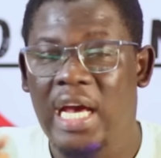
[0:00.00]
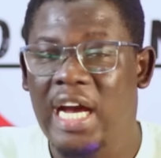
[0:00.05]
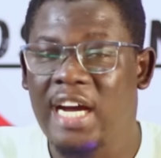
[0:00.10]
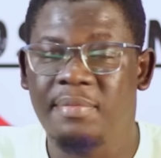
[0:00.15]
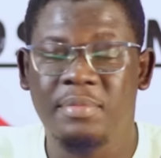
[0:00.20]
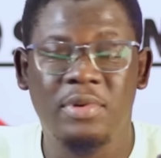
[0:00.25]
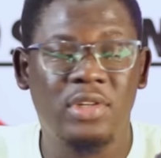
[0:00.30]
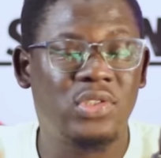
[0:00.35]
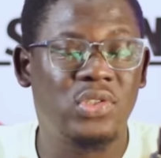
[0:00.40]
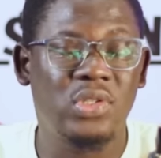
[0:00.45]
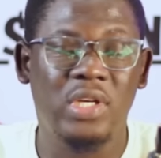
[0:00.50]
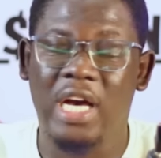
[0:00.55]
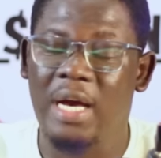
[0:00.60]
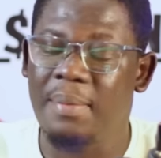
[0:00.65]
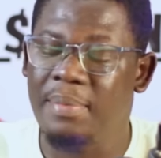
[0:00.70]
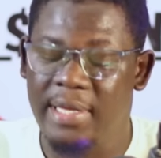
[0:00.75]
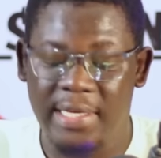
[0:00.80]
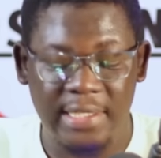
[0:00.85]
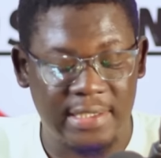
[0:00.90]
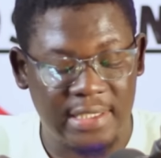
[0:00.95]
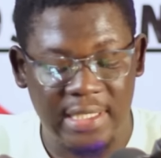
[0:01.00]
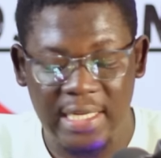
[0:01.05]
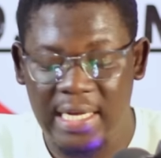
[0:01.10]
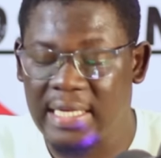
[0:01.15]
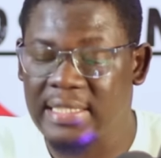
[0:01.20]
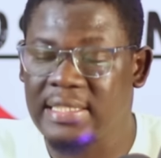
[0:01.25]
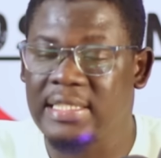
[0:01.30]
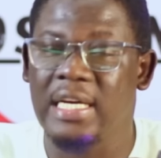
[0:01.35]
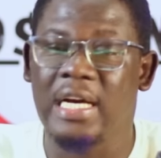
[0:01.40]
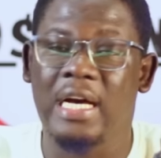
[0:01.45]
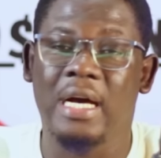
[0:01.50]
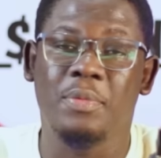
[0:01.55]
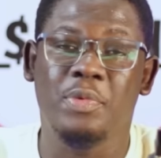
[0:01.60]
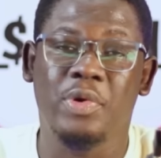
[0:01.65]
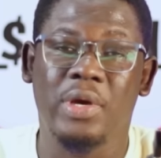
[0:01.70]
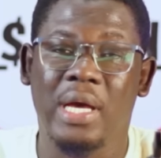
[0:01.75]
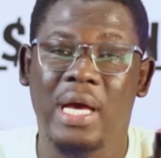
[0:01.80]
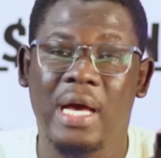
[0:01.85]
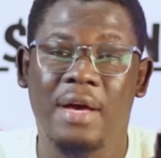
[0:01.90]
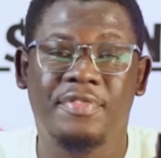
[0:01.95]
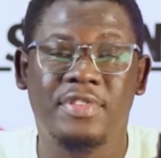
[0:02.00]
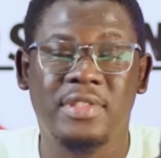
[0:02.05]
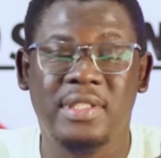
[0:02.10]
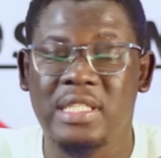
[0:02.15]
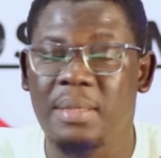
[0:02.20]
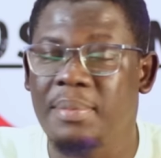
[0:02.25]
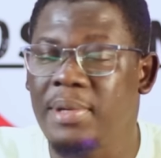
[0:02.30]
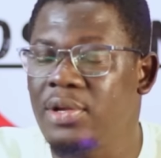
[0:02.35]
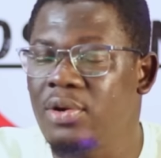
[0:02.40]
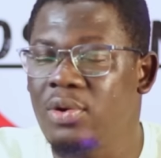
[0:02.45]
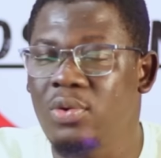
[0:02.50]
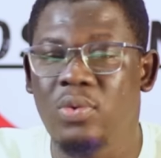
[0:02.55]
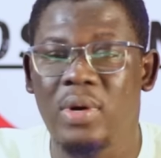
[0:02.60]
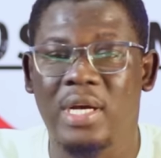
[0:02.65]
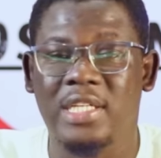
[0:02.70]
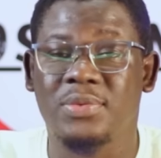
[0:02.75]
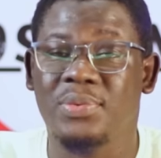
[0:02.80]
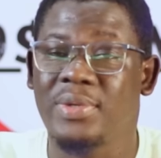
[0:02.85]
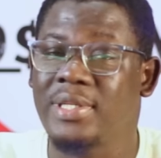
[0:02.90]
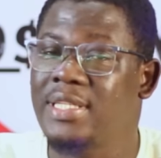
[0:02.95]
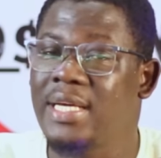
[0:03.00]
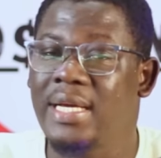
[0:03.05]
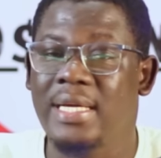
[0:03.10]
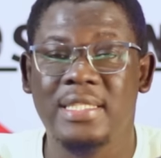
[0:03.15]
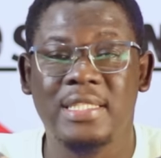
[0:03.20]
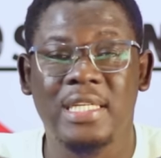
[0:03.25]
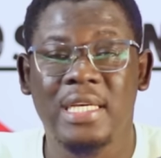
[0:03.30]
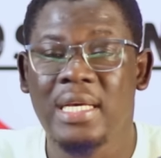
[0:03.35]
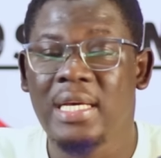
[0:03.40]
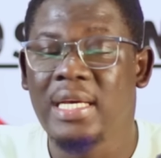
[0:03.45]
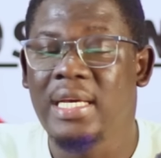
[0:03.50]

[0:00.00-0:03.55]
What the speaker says: I brought you updates that we have Semenyo who has returned.